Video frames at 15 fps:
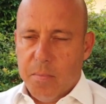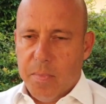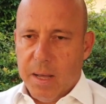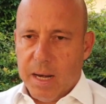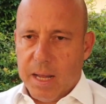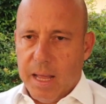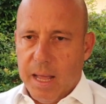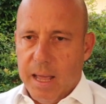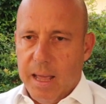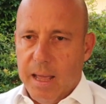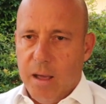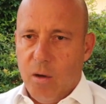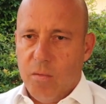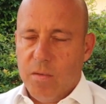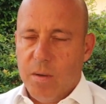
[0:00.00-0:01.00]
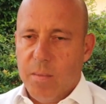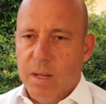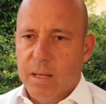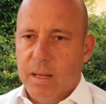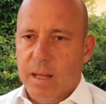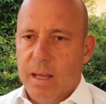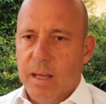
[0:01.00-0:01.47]
which the surgeon must
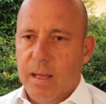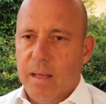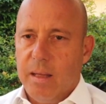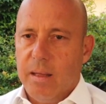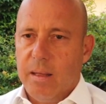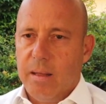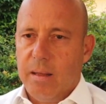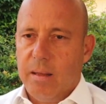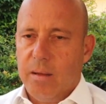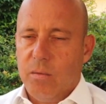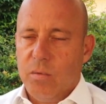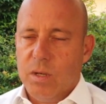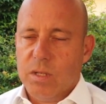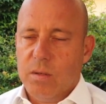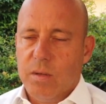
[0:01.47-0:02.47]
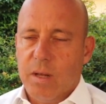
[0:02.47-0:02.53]
know how to use well.